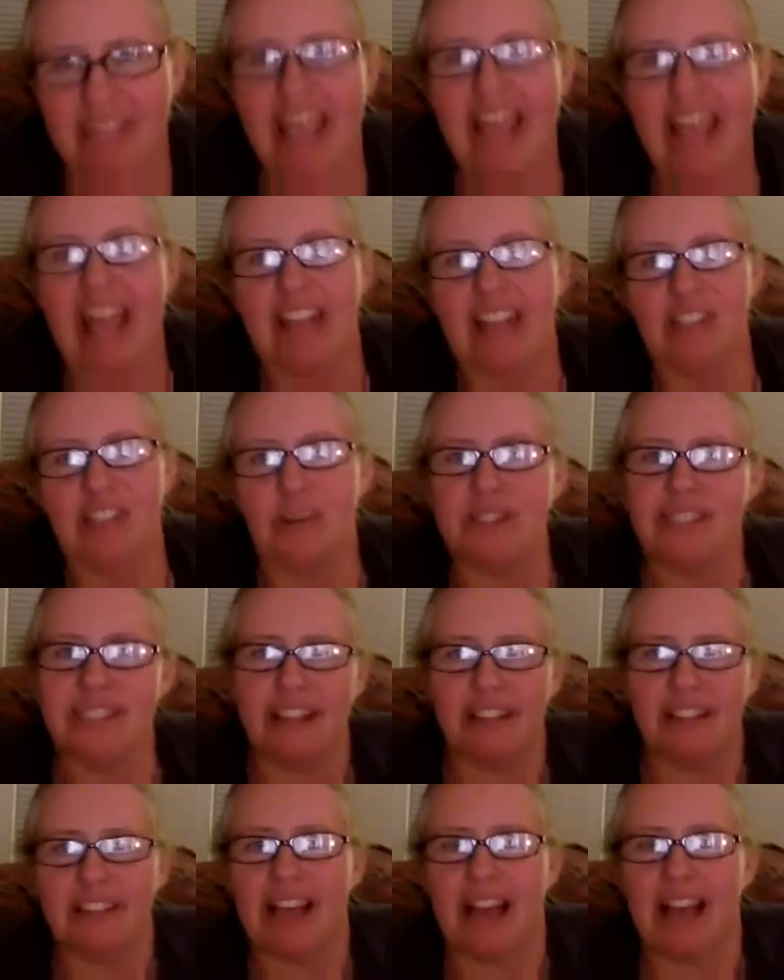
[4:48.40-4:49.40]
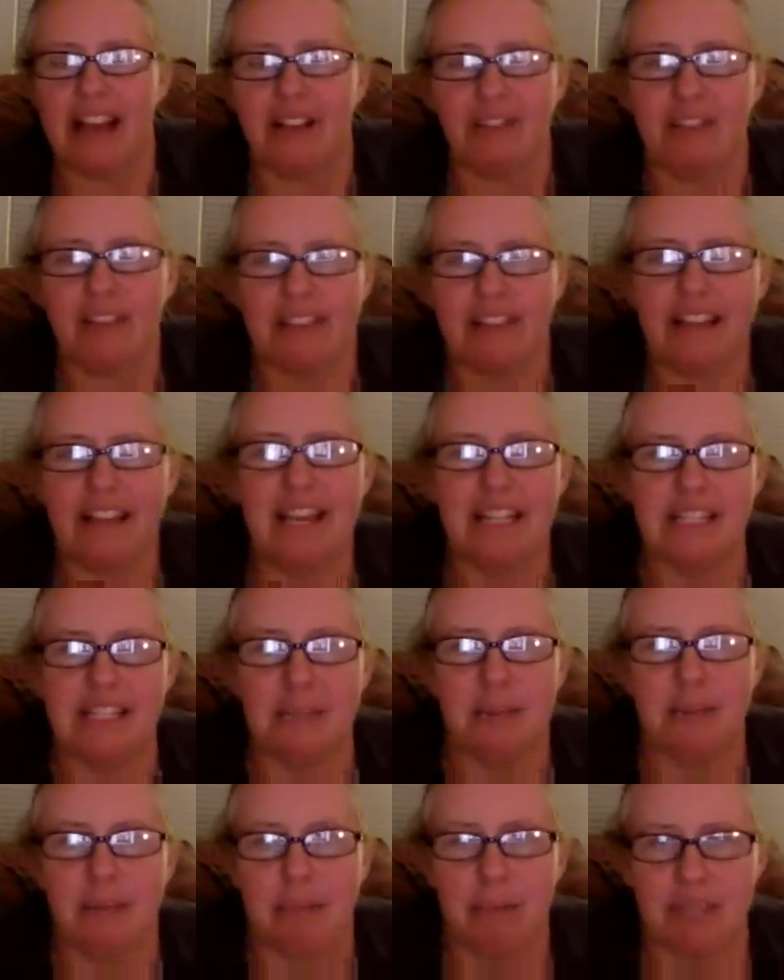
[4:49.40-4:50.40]
And so it's not the kind of thing that needs to
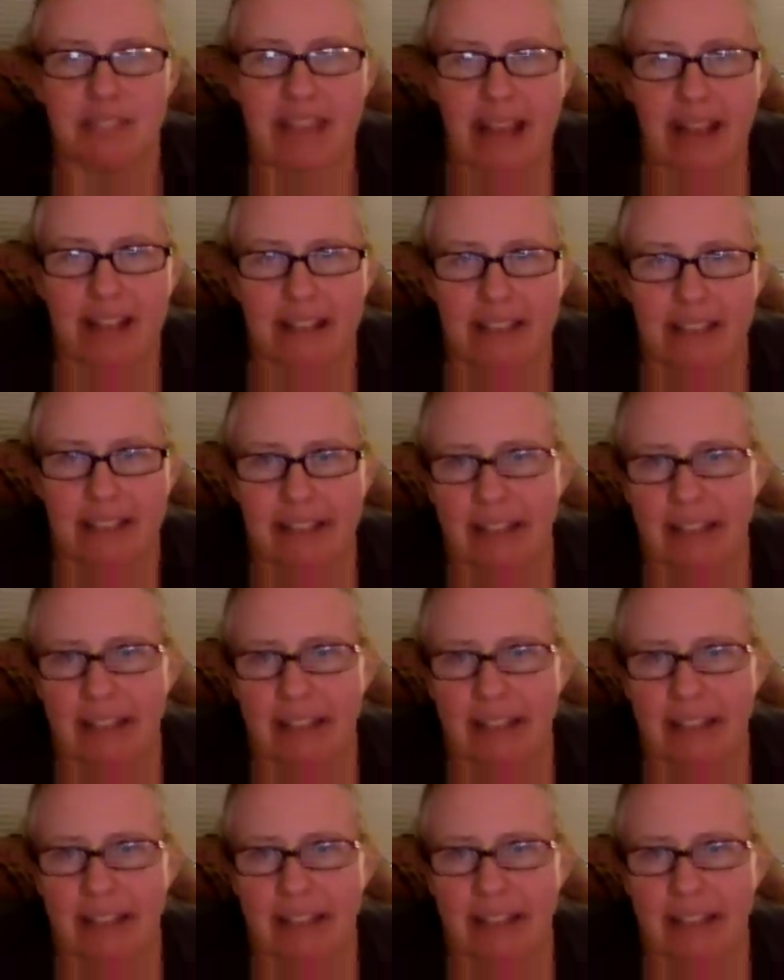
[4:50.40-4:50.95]
be protected.